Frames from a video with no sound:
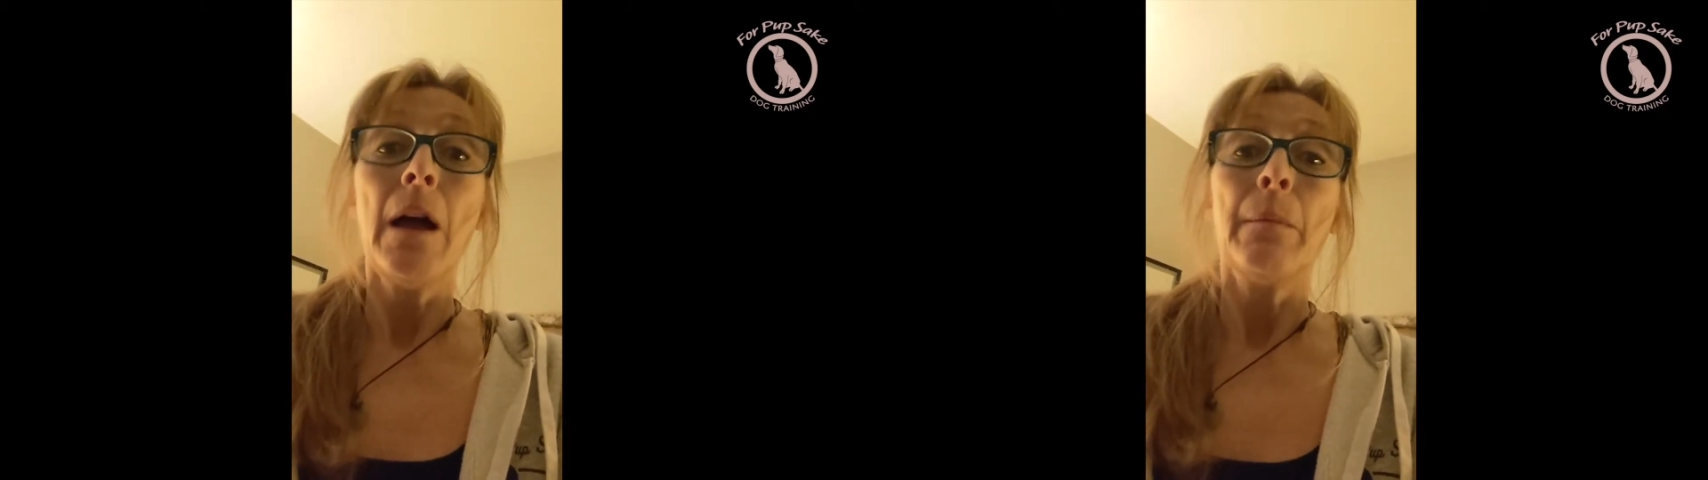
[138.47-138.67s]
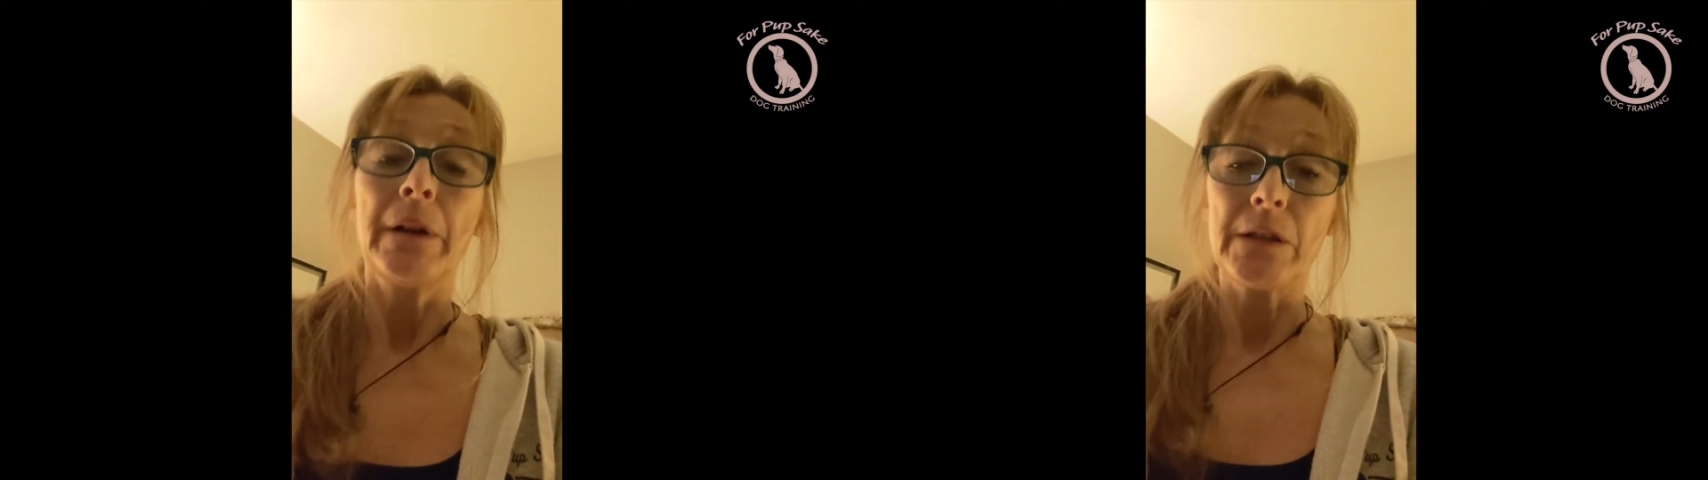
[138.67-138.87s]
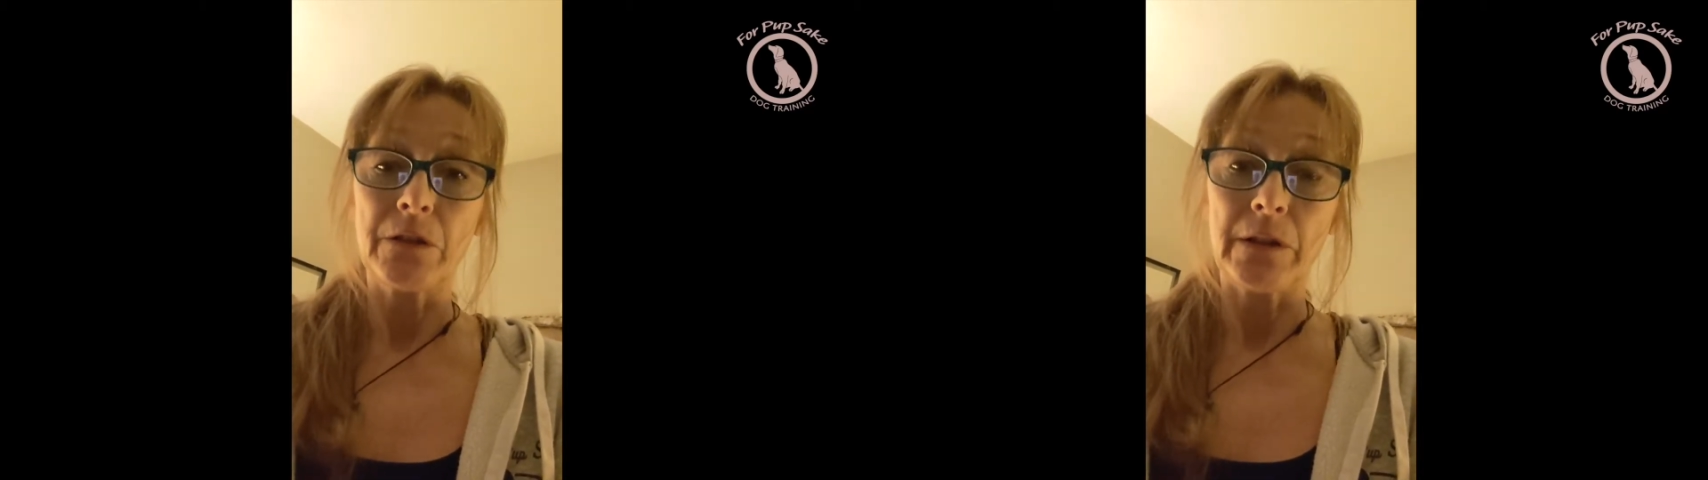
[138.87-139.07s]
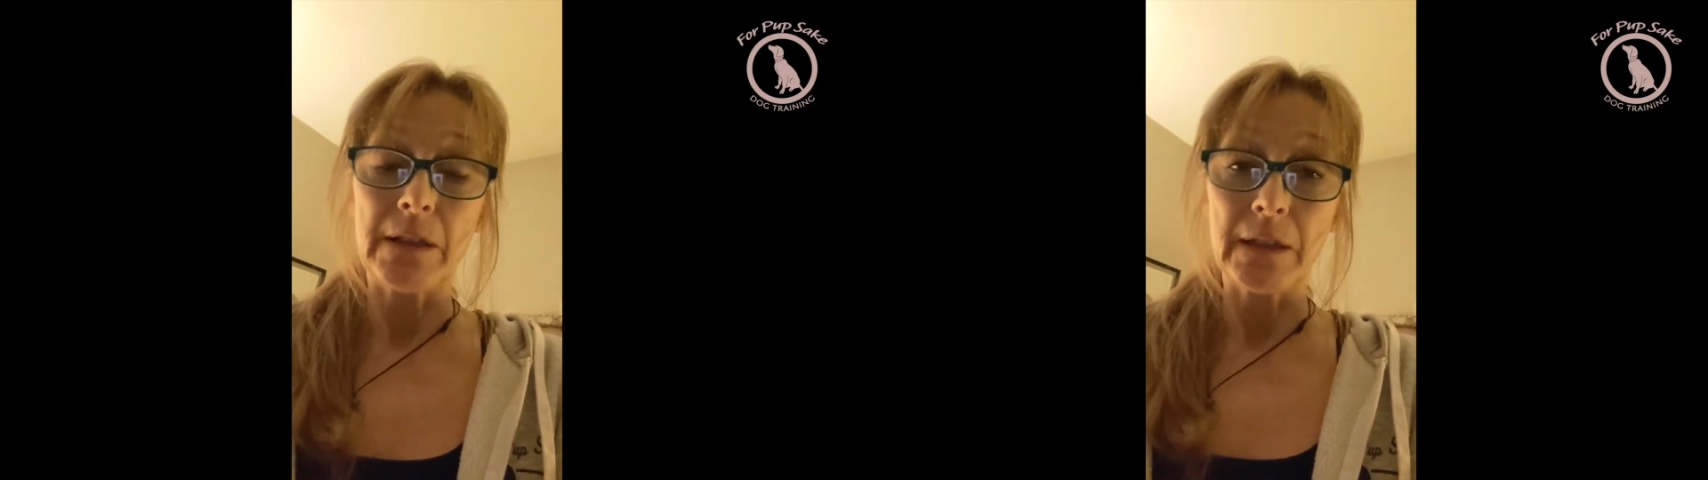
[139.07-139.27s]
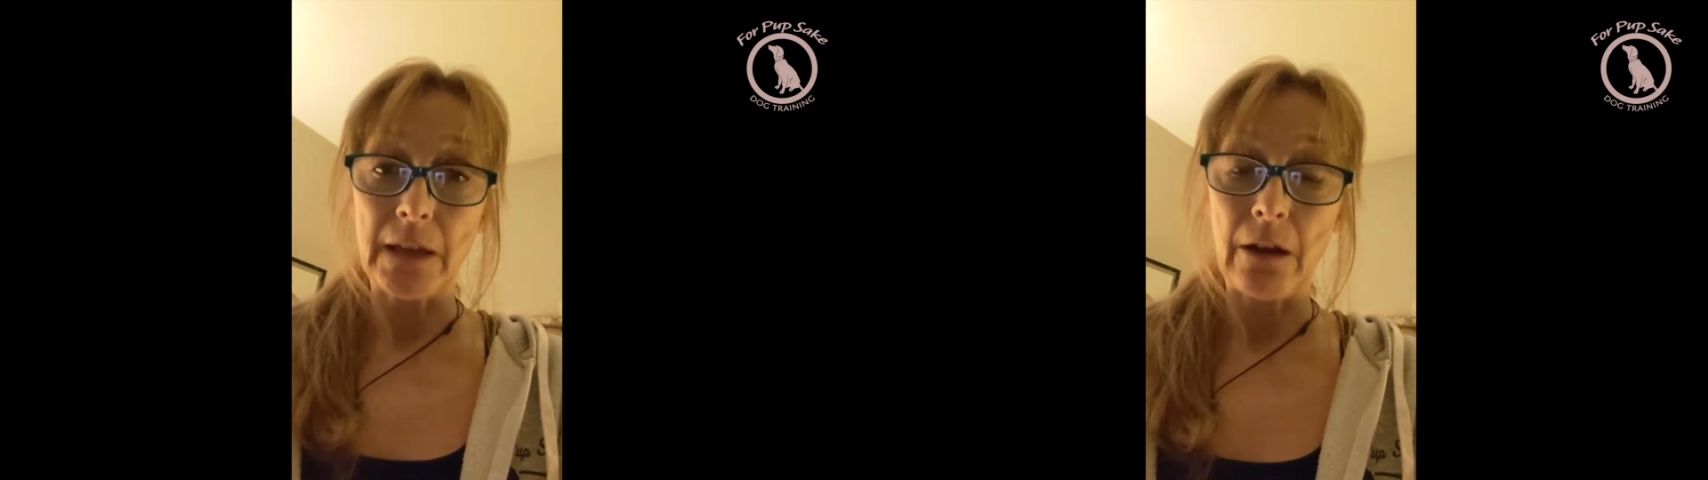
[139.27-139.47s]
but it's going to
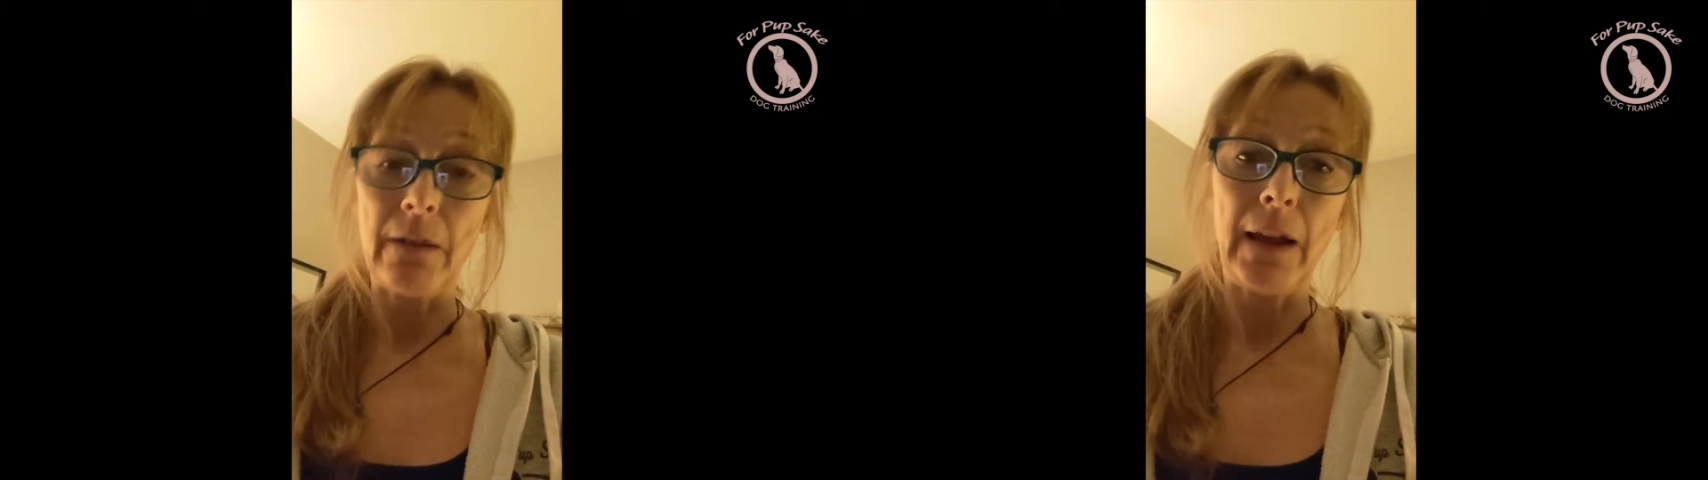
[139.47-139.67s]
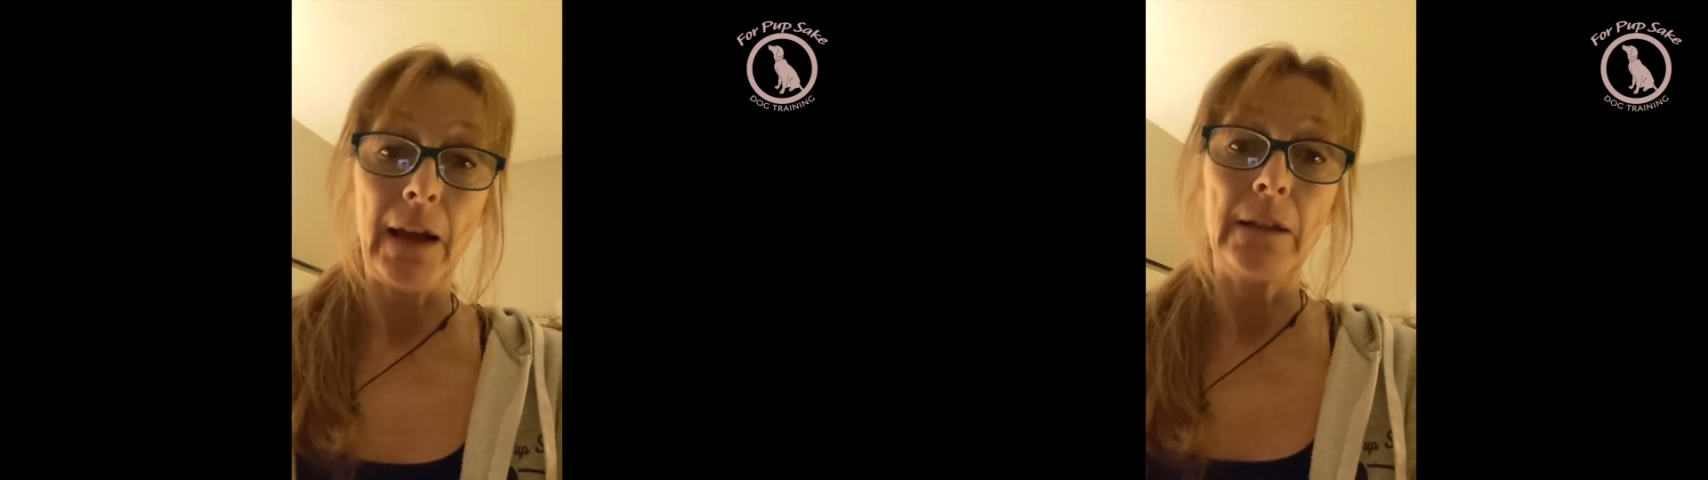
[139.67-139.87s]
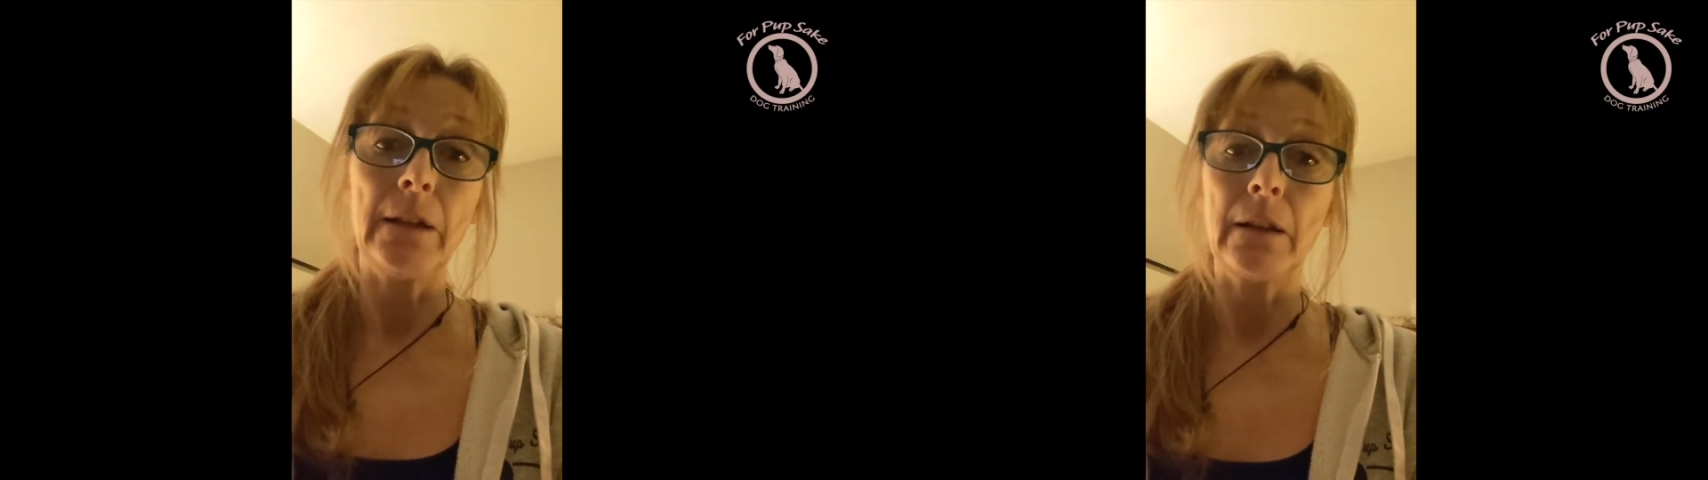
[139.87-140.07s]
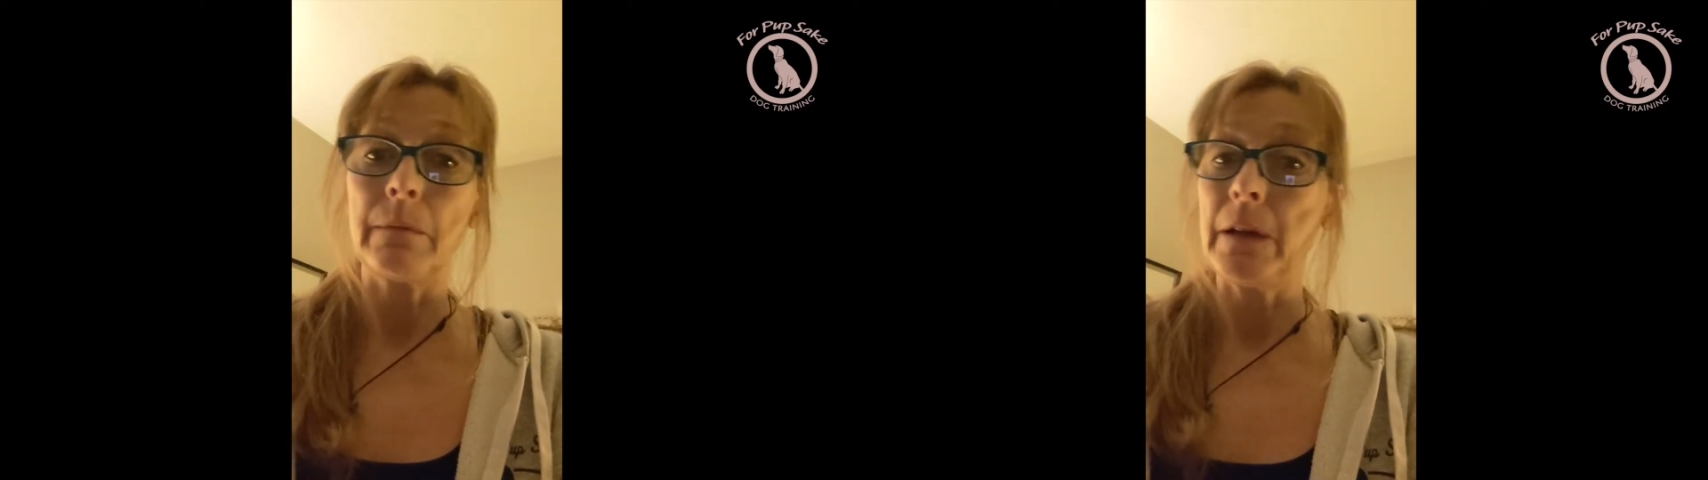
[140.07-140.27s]
scare the hell out of them.